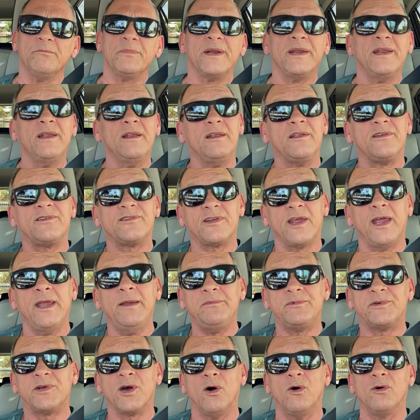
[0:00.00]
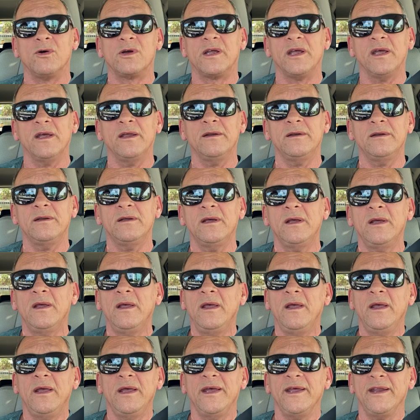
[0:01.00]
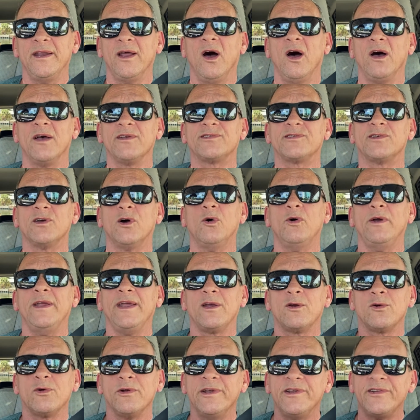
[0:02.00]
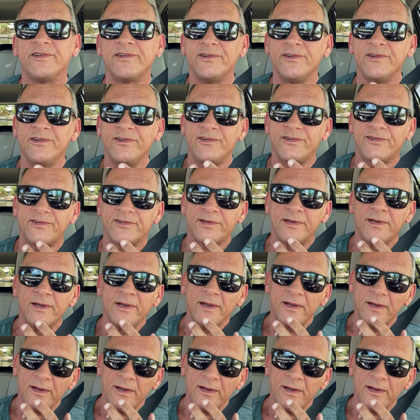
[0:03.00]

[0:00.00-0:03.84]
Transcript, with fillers: But in the same token, it also increases